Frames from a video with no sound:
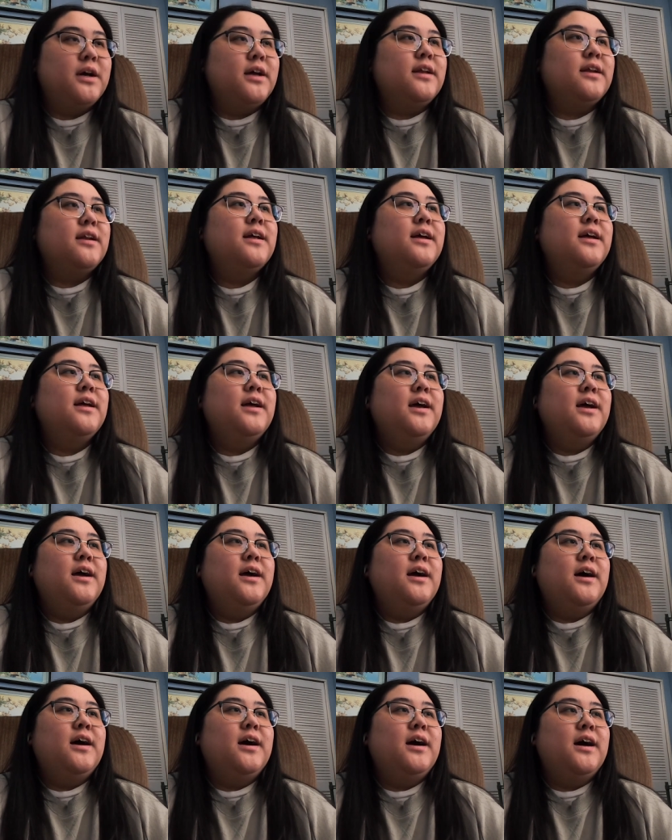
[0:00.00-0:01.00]
but
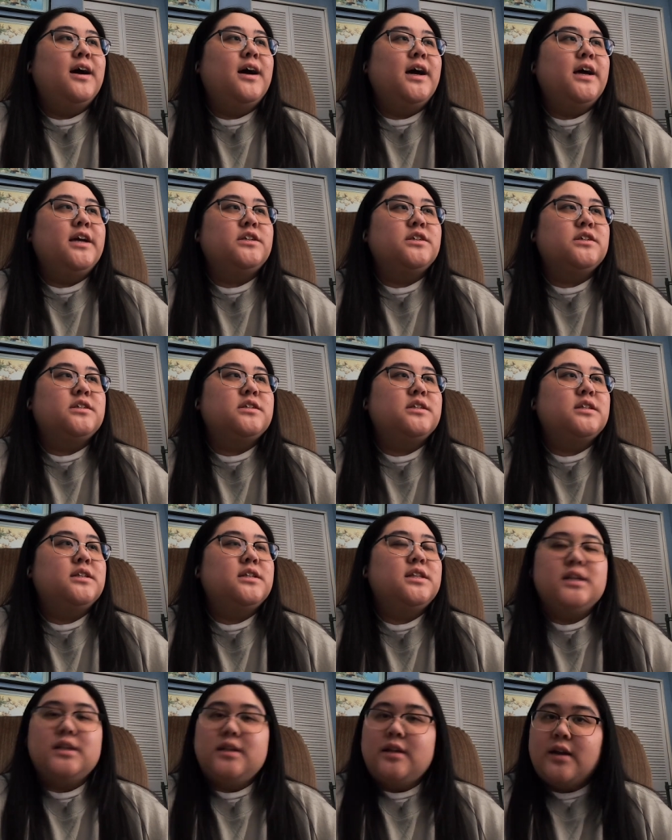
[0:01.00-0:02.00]
uh, I
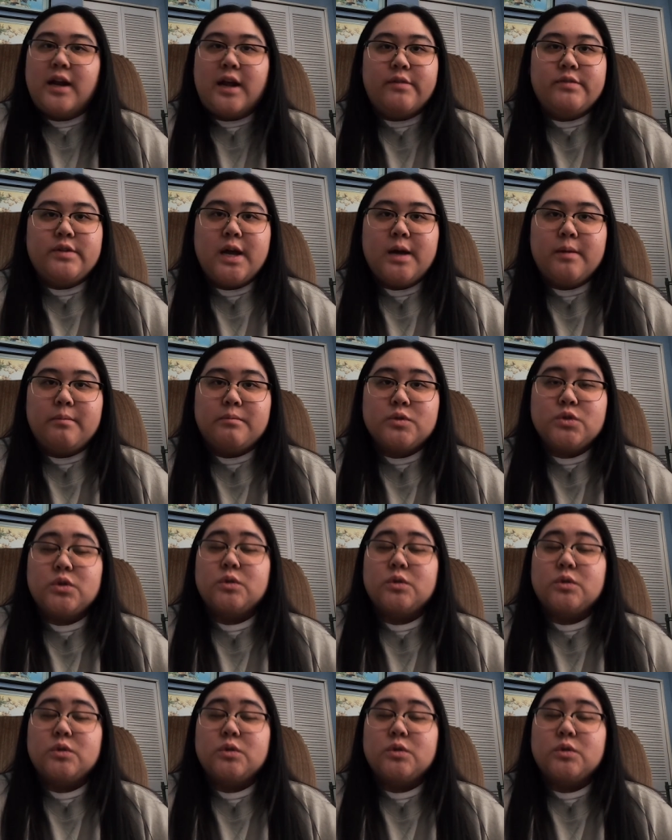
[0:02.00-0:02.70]
just did not have time.